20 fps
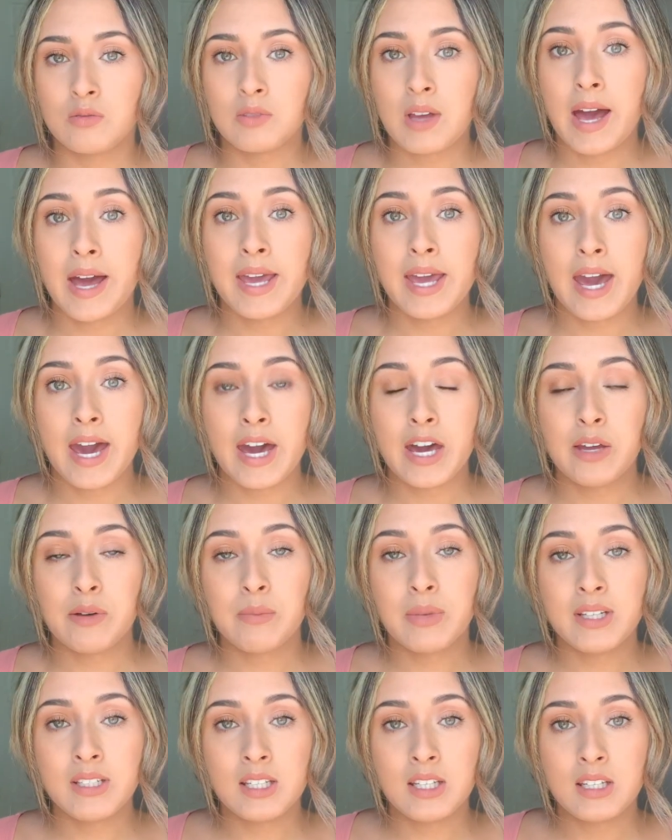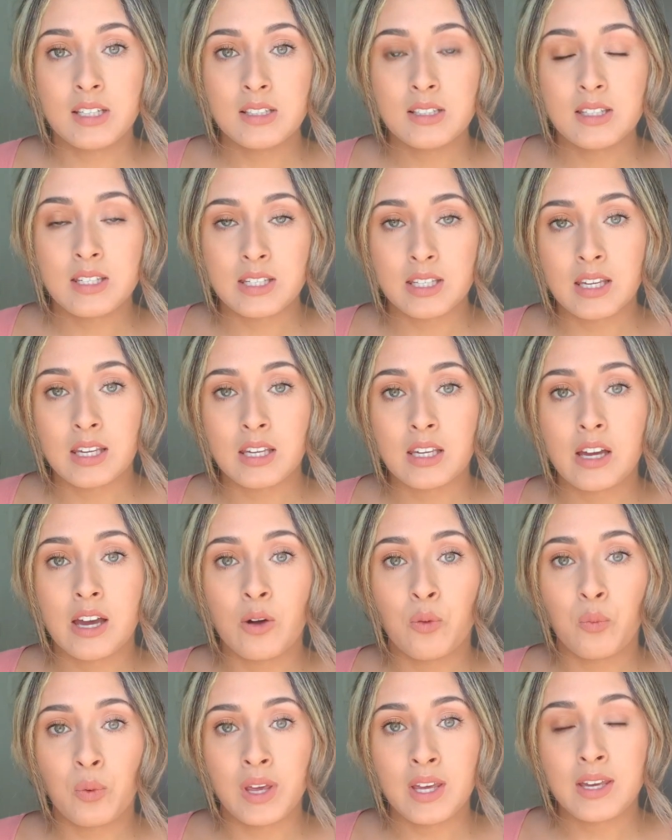I had my DNC a
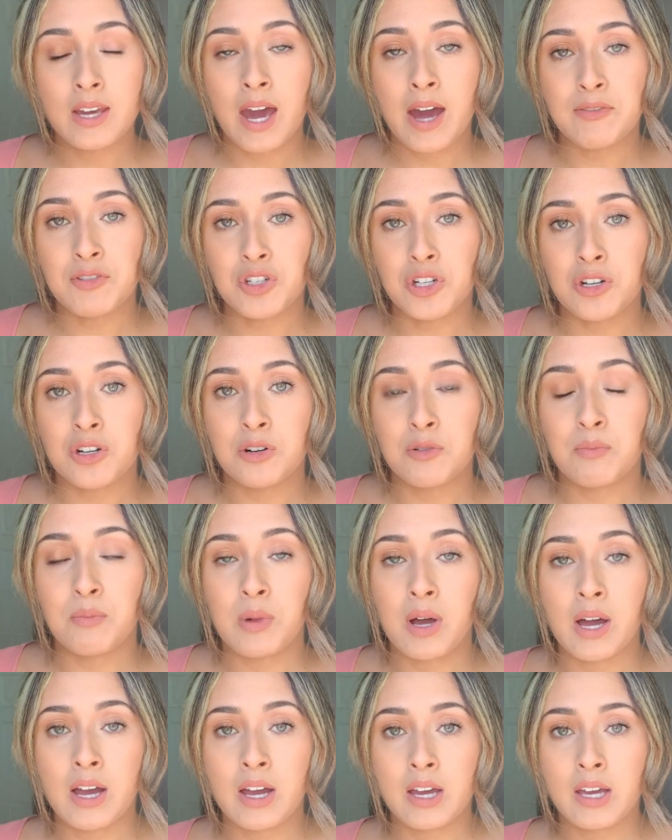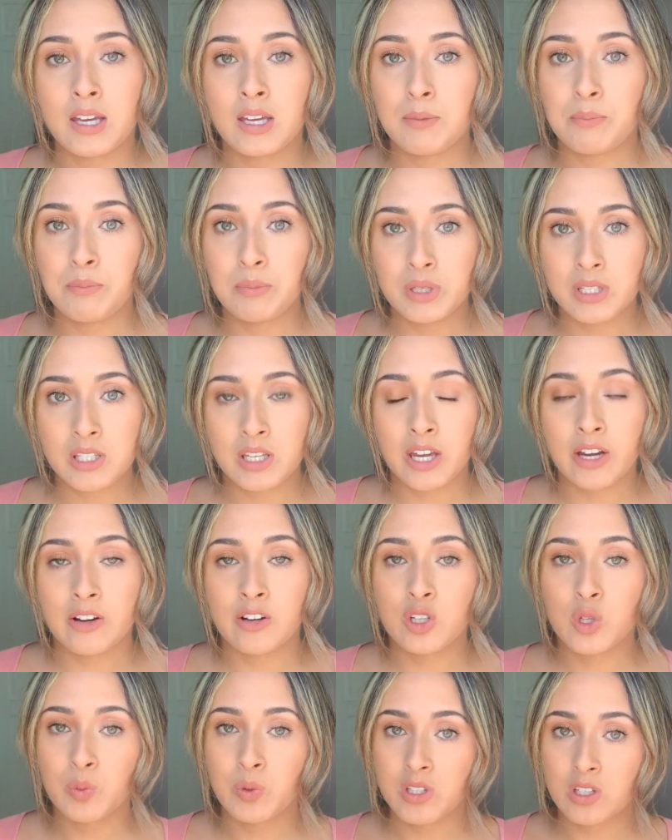week after my
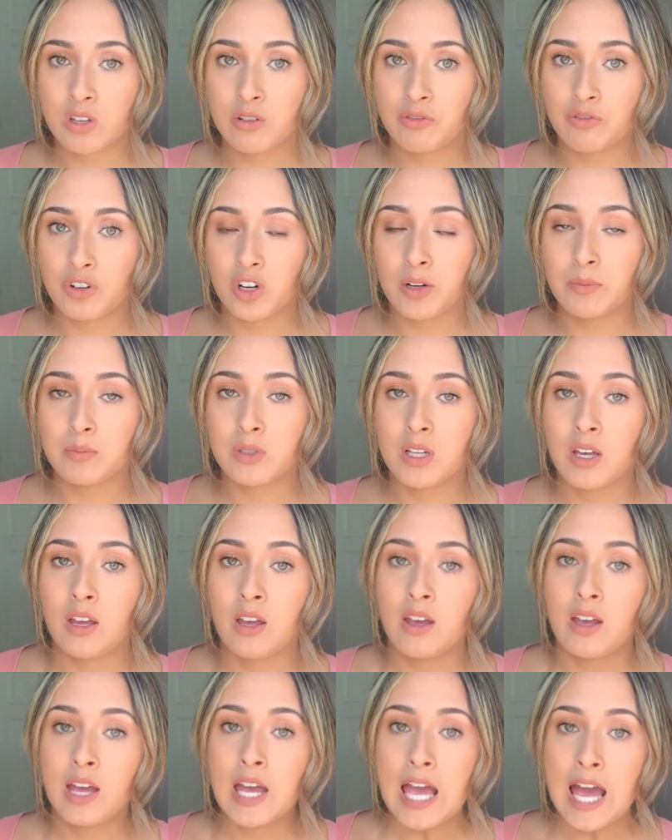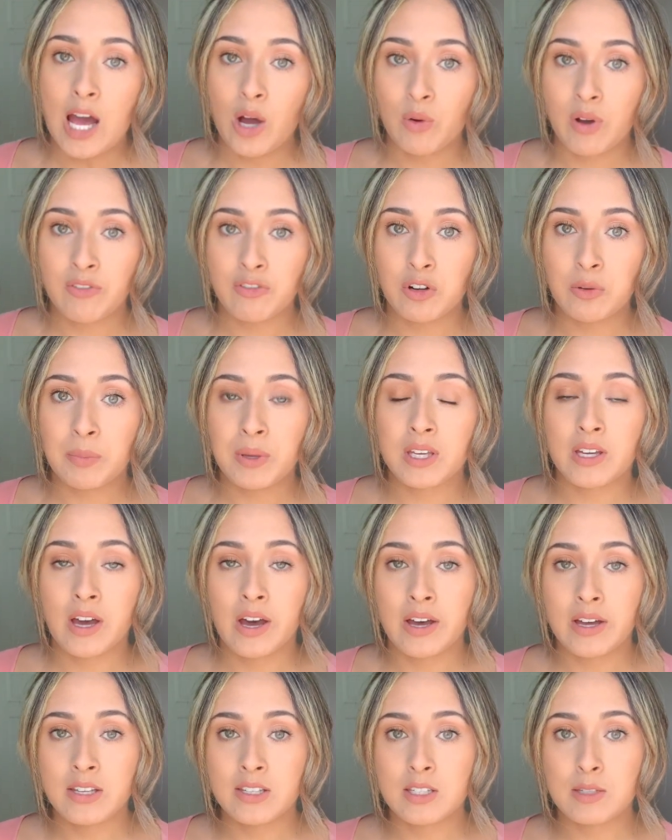miscarriage was confirmed. However,
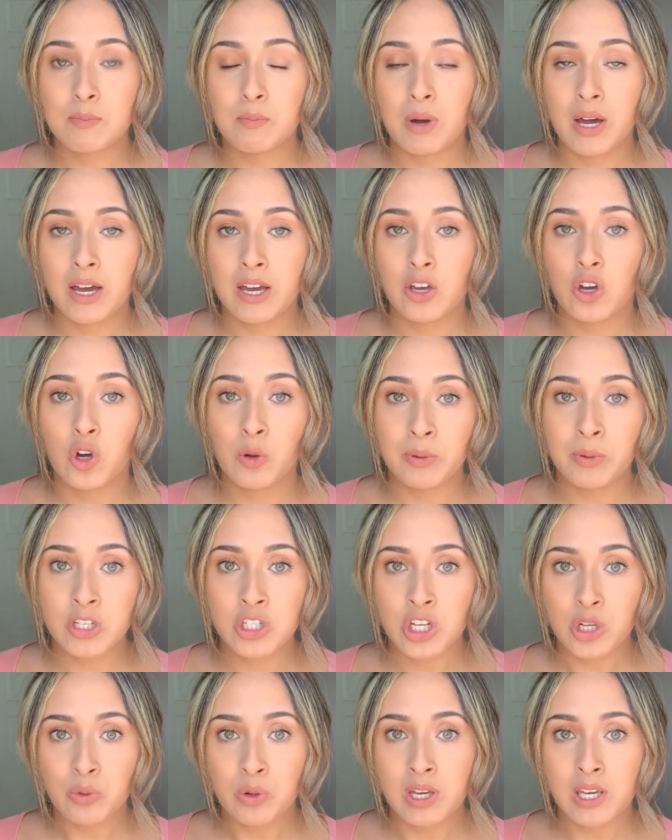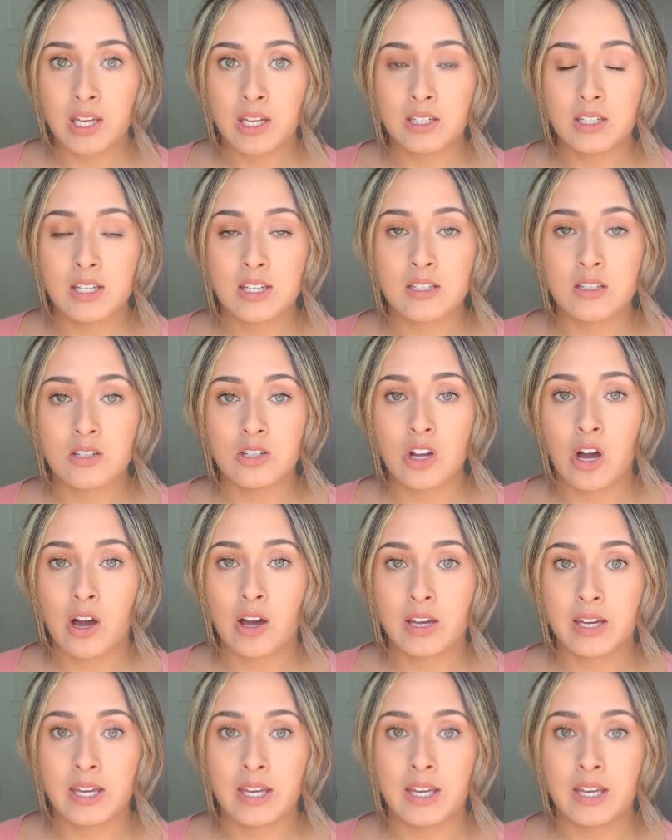because my OBGYN is not
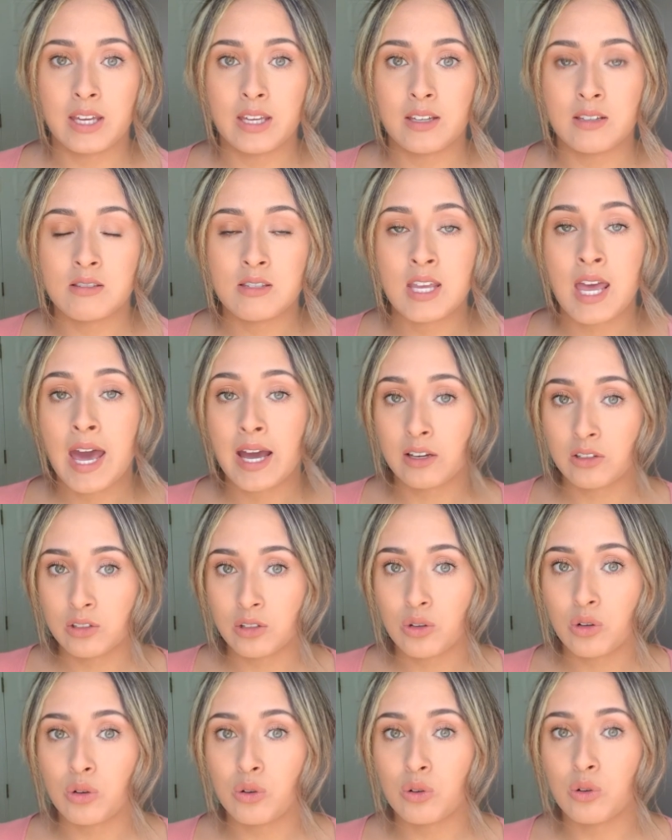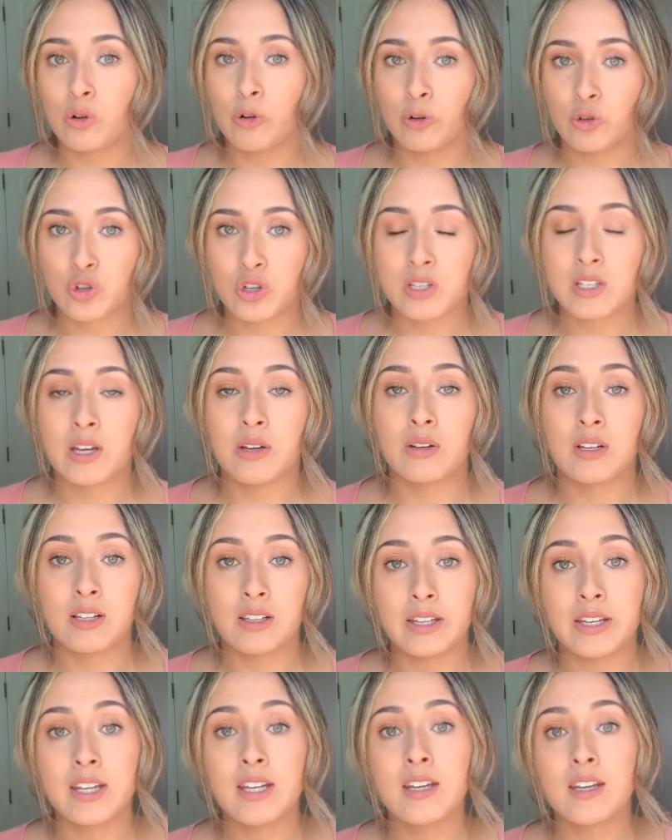a technical ultrasound
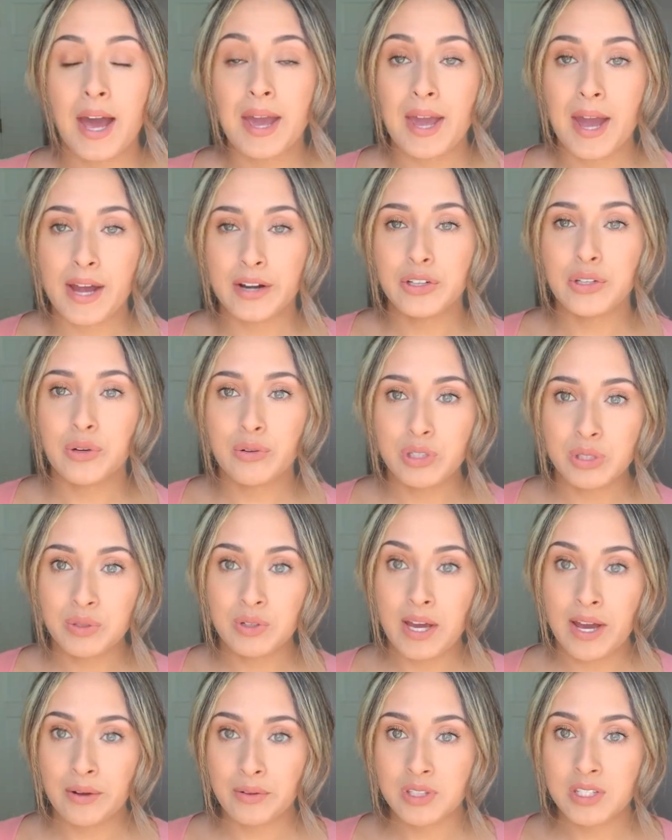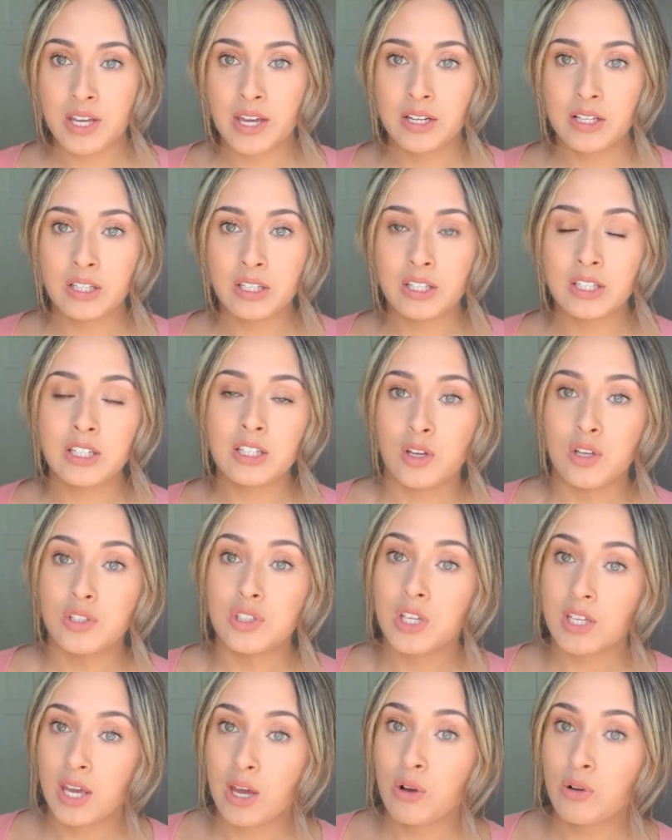clinic, I had to go to an outside clinic
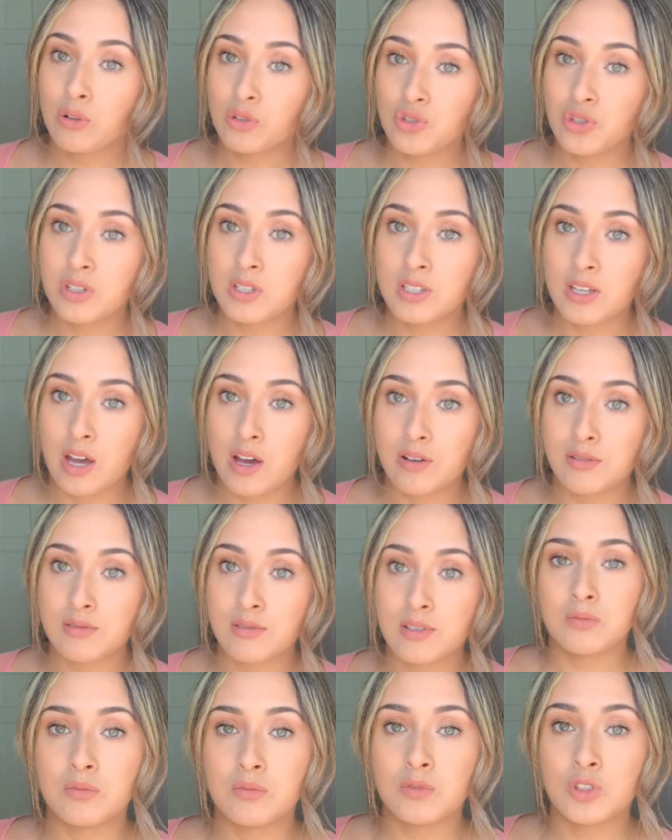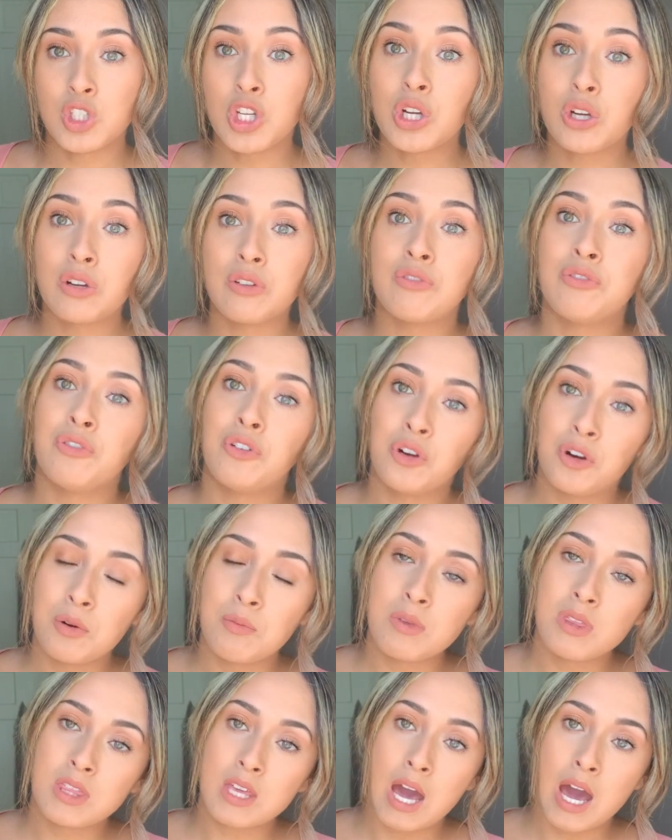to get ultrasounds to
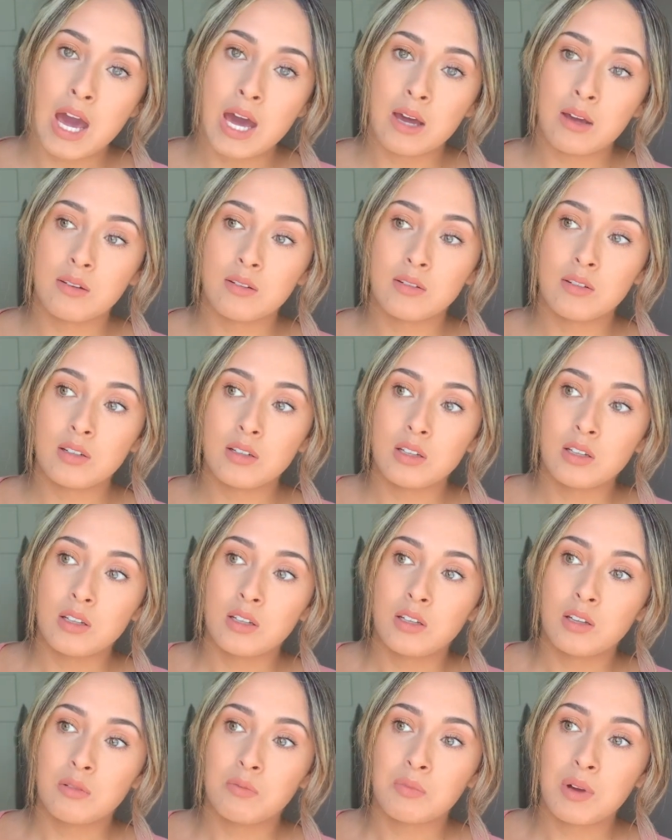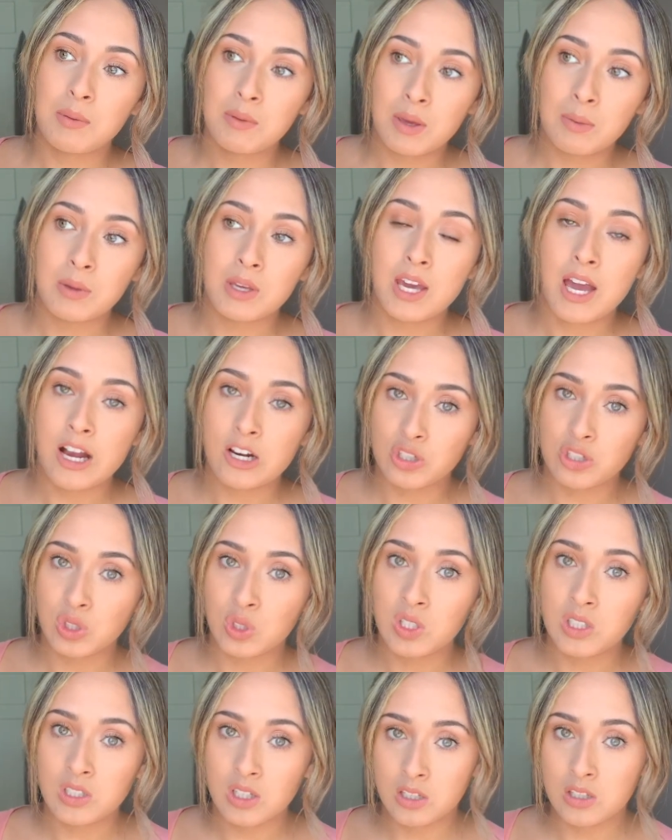confirm that my baby actually
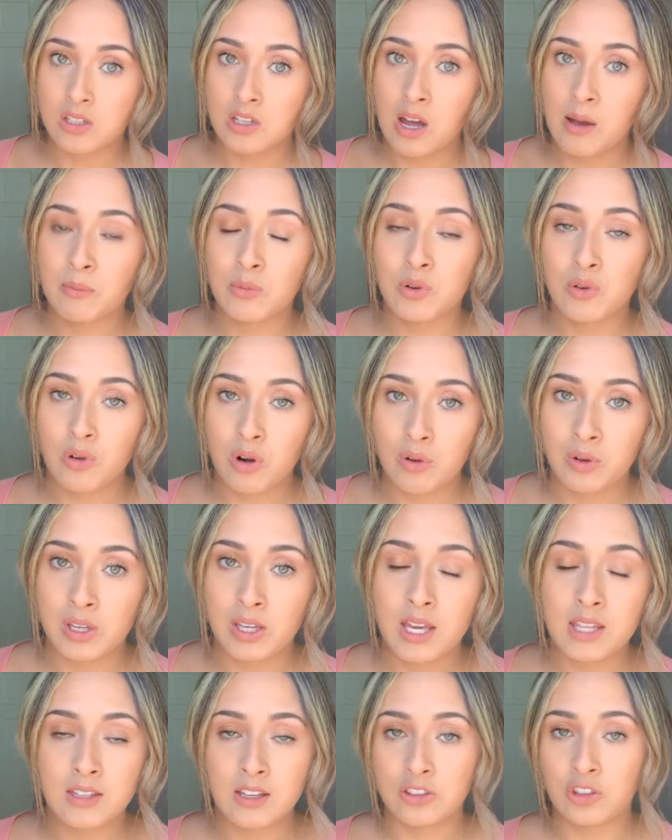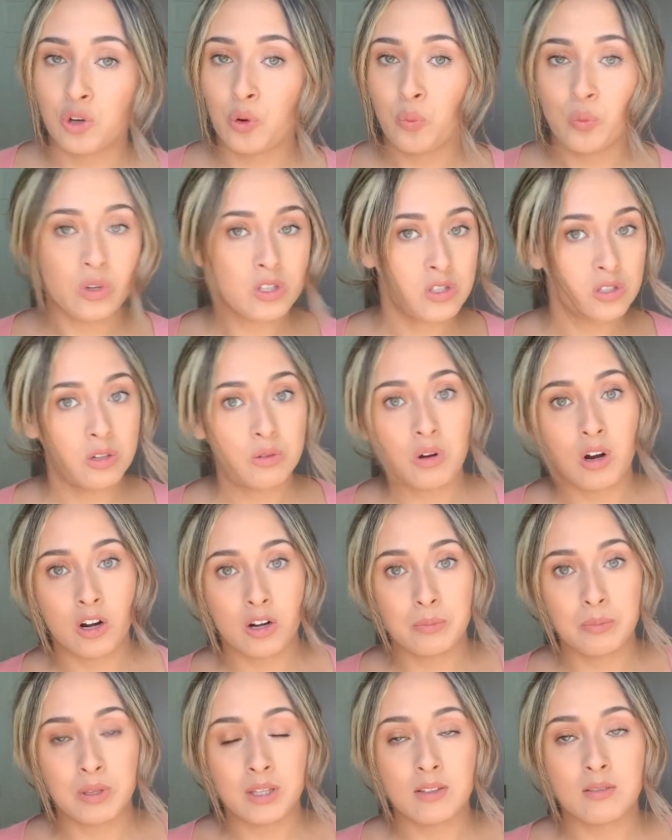did stop growing and that there was no
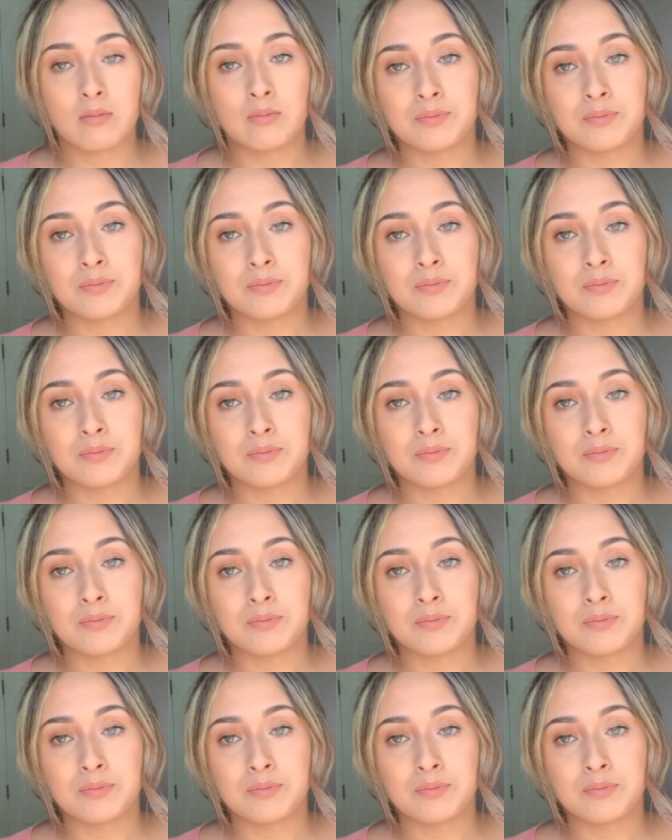heartbeat.